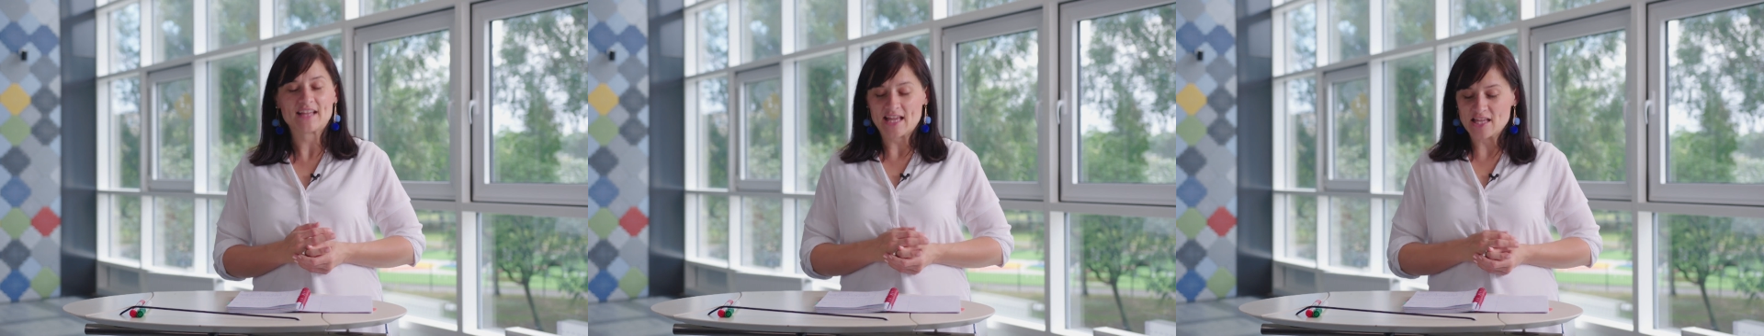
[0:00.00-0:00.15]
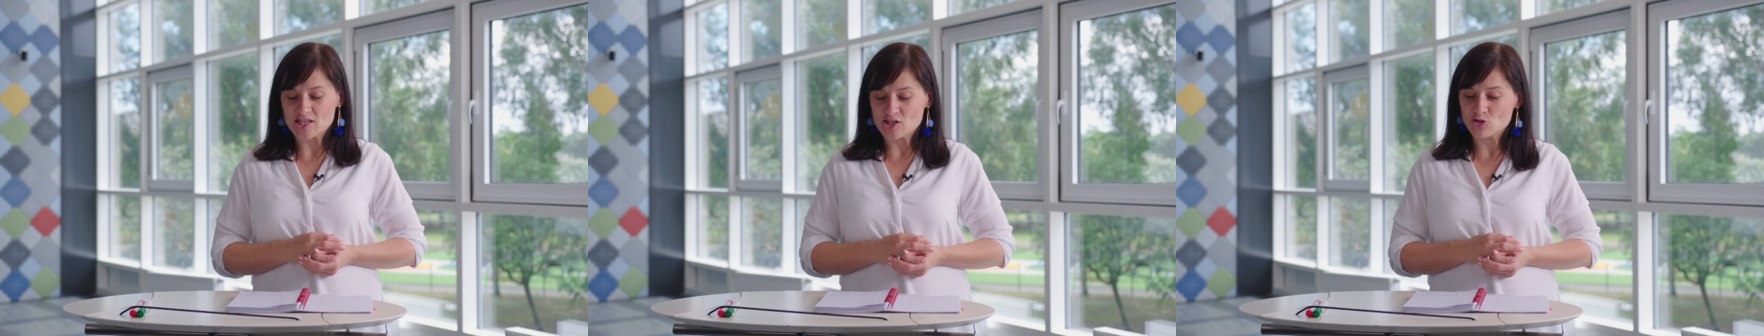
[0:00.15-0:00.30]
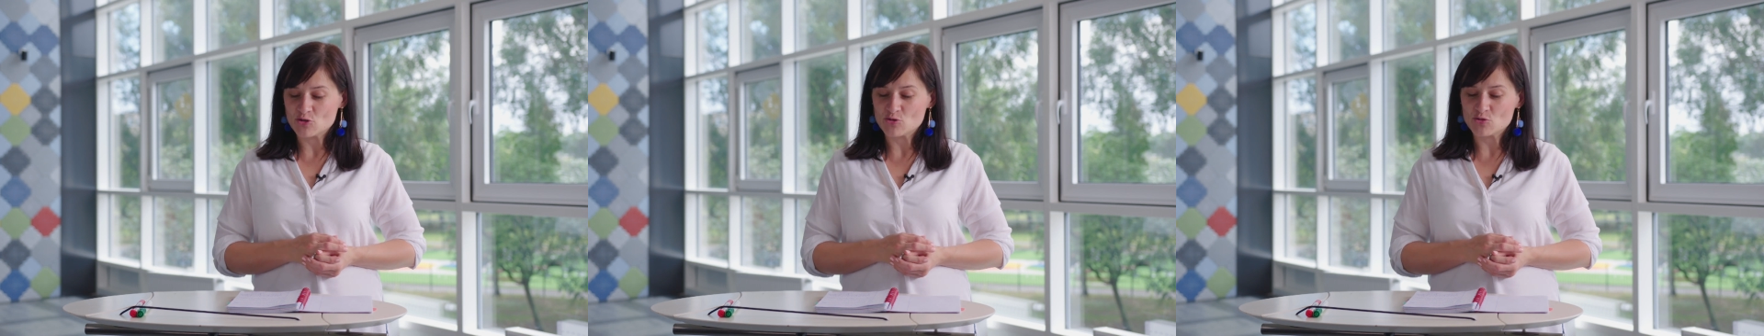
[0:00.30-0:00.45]

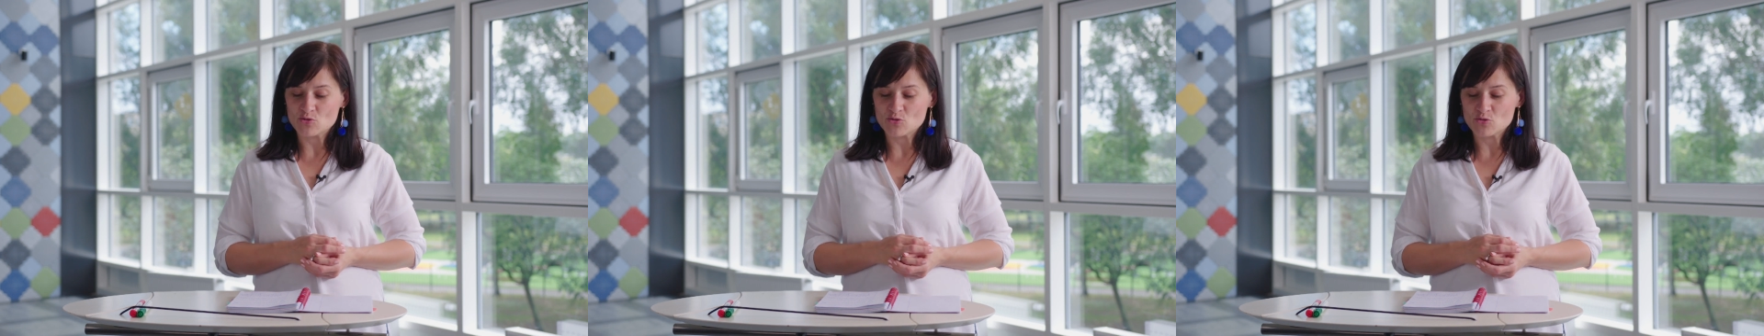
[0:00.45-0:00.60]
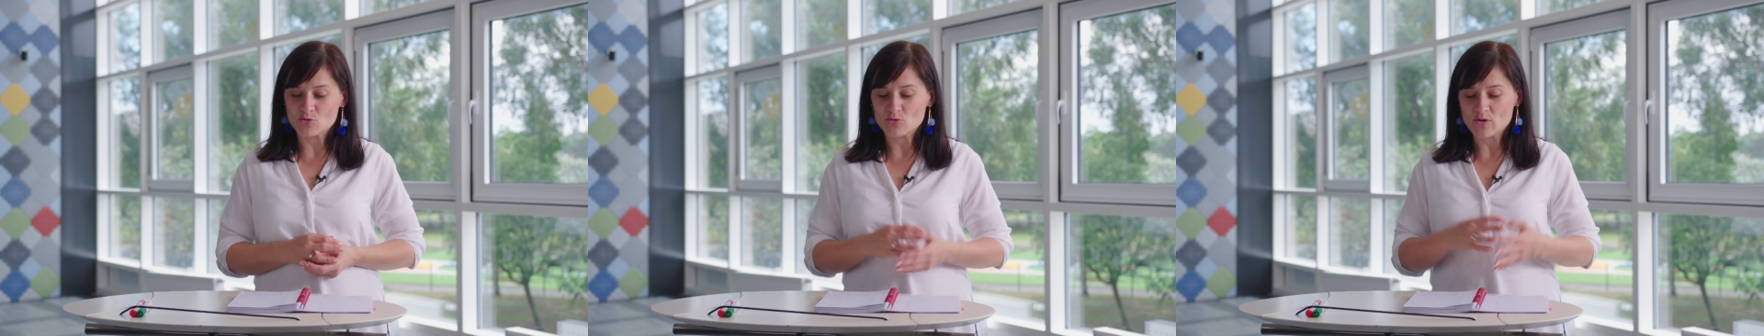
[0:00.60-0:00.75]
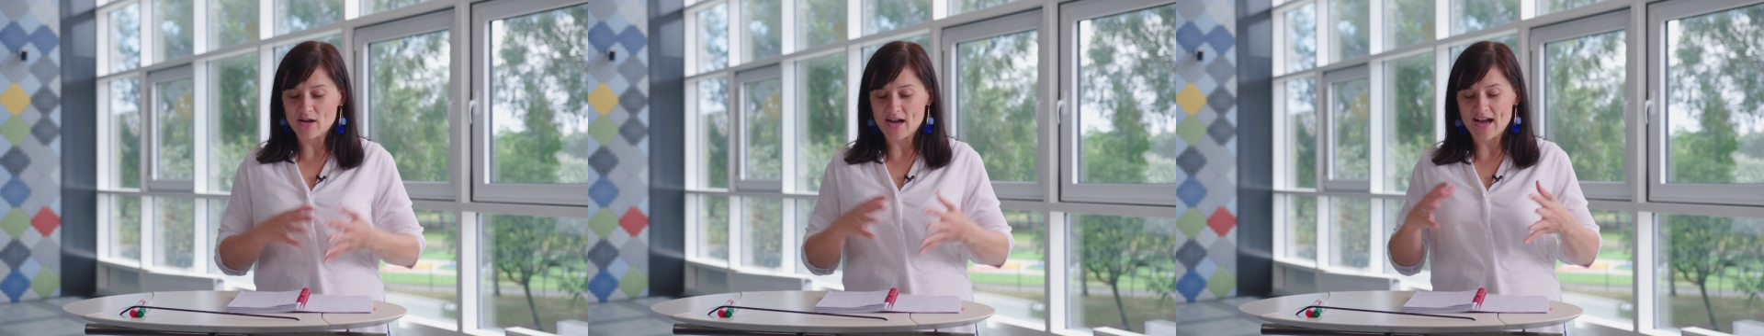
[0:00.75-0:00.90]
a
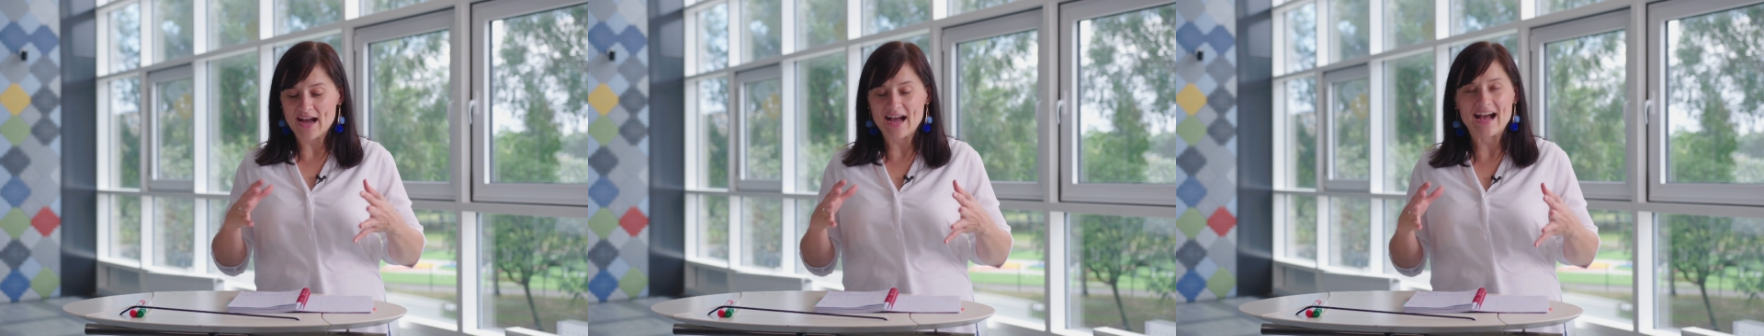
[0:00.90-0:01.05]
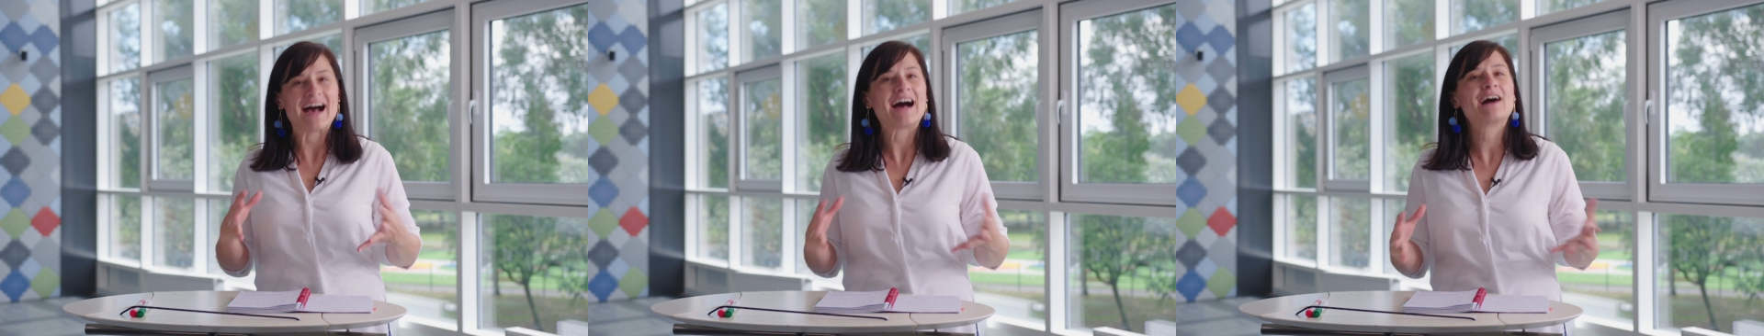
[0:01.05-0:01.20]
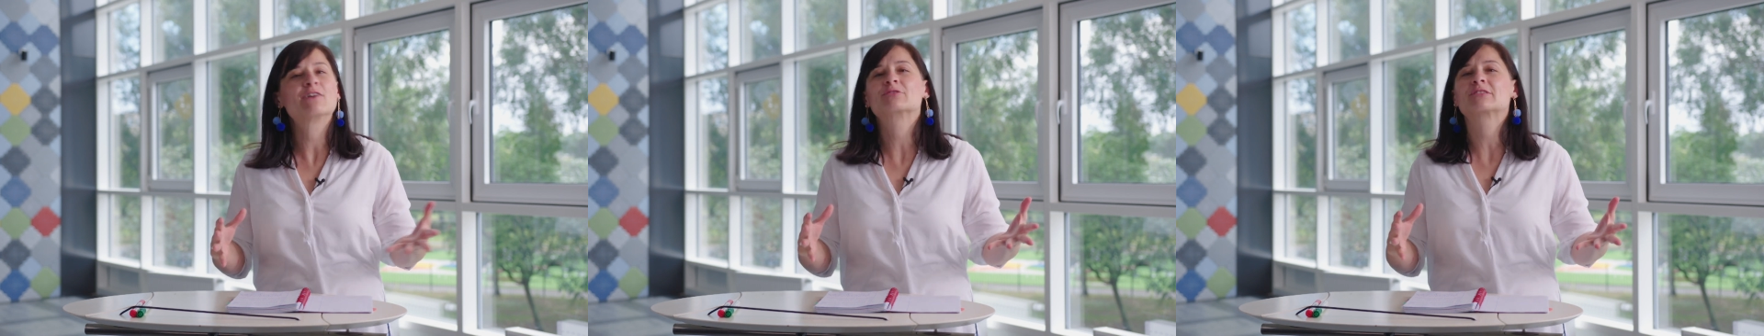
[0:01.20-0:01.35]
new
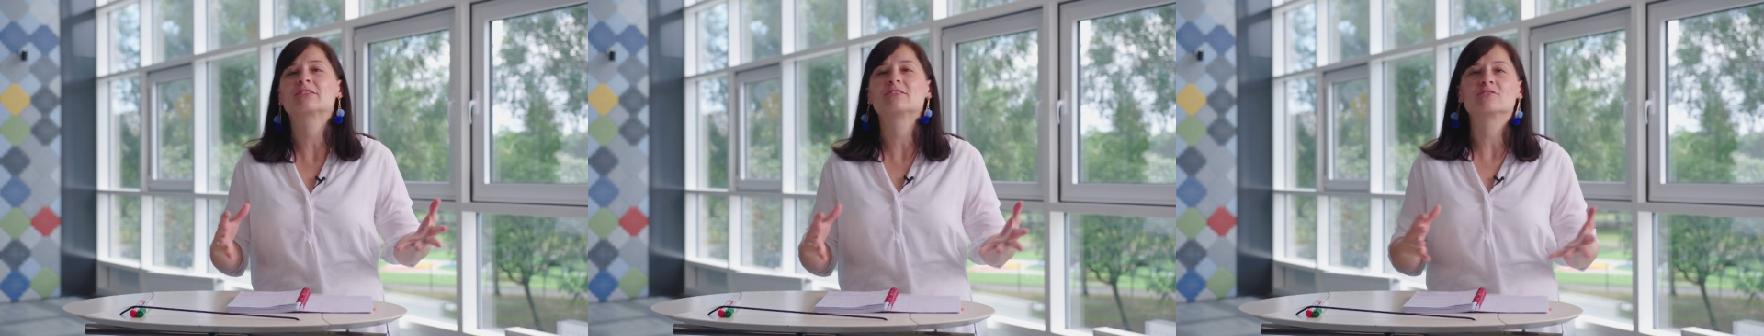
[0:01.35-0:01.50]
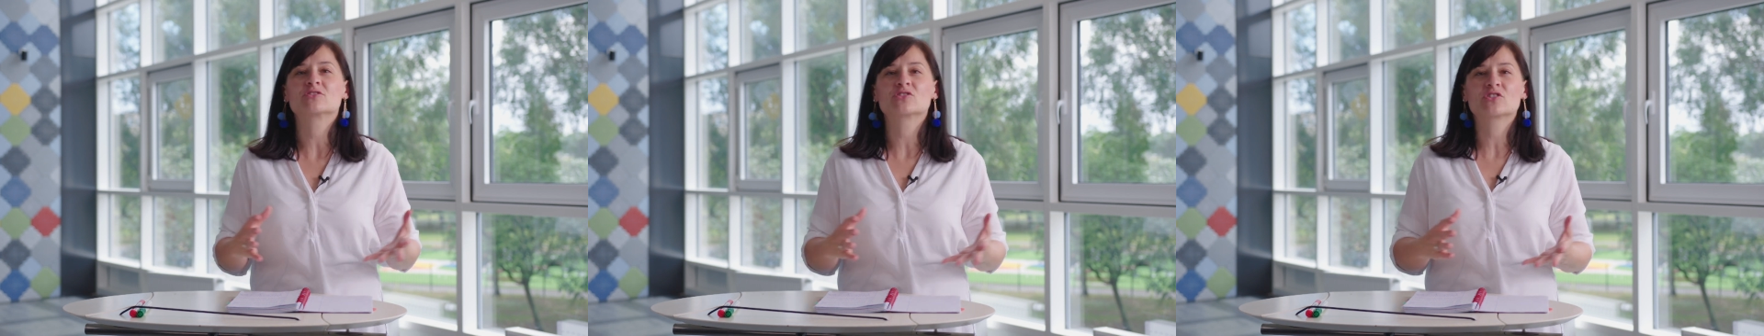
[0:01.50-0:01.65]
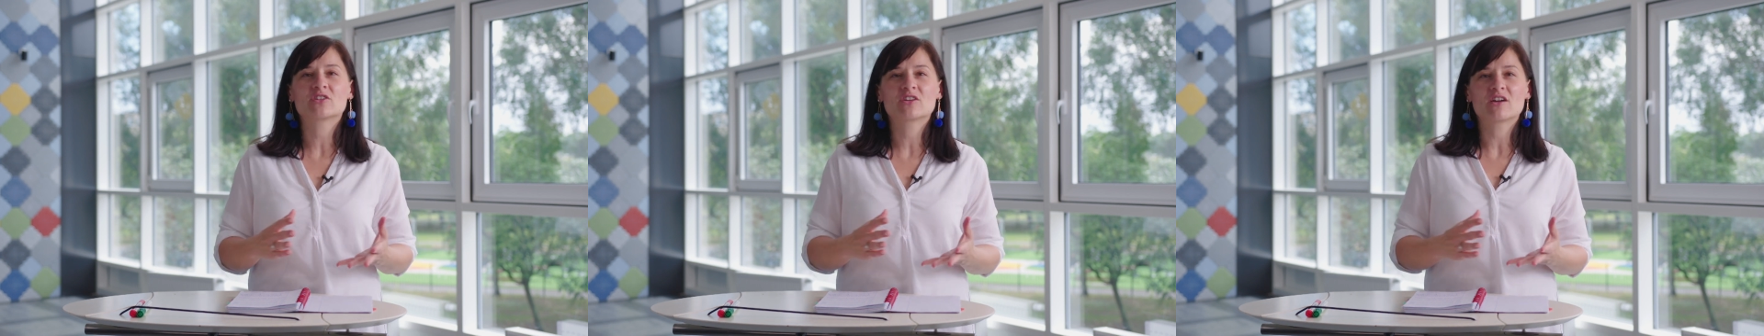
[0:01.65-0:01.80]

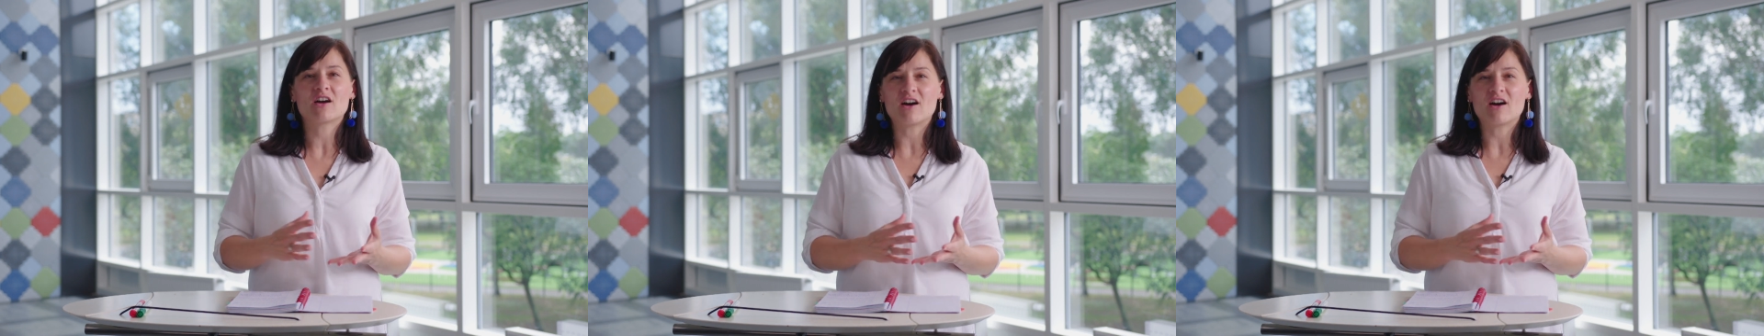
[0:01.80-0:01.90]
outlook